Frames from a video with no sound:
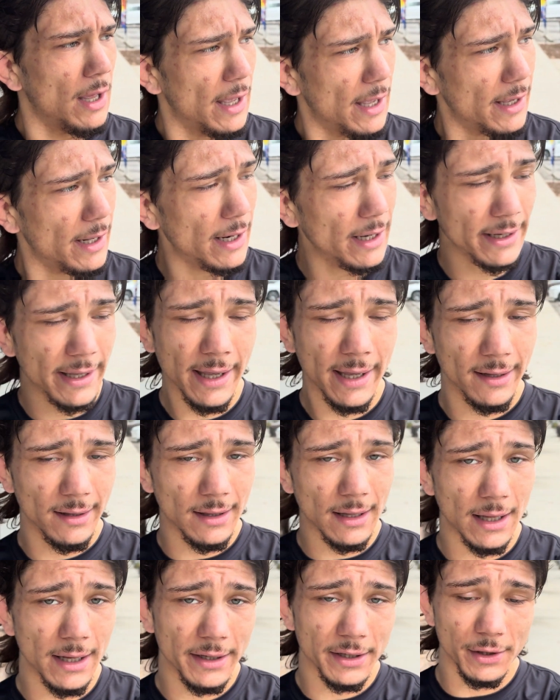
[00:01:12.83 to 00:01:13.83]
And I can't
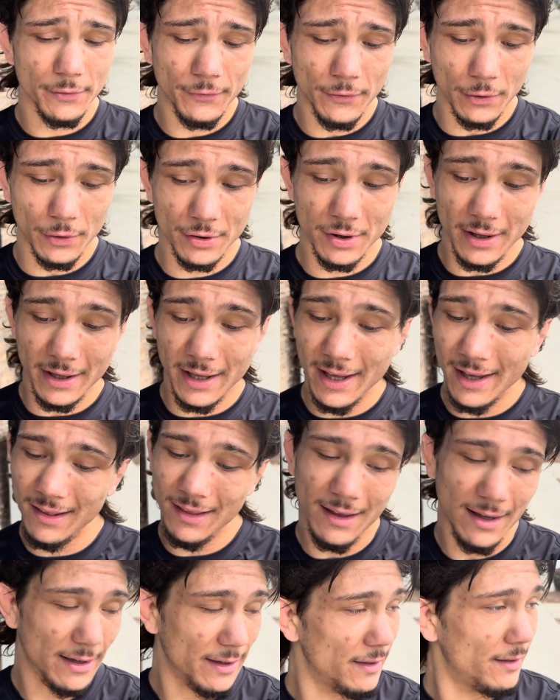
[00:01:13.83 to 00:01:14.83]
lie to you, folks. I can't
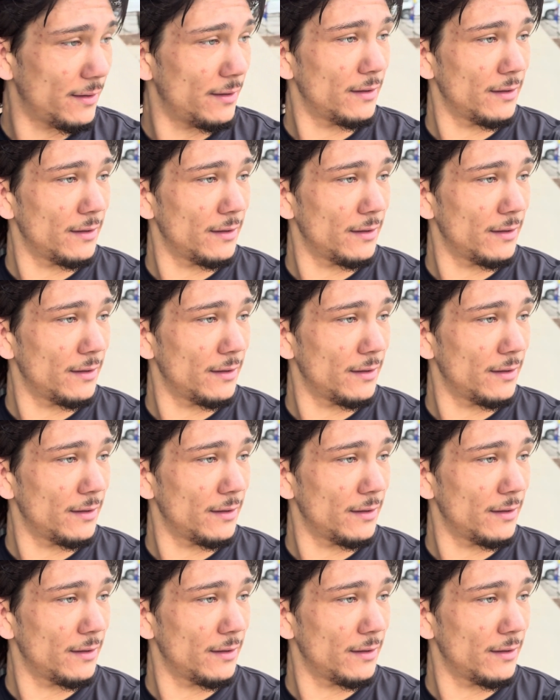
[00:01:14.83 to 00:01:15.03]
lie.